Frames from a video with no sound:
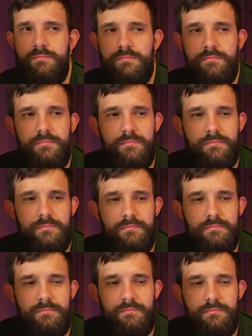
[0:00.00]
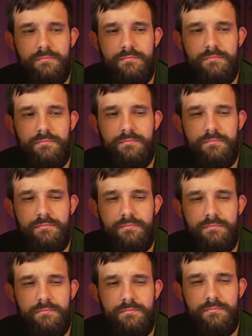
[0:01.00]

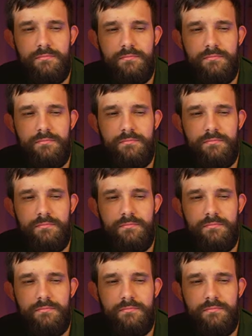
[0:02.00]
Nobody speaks.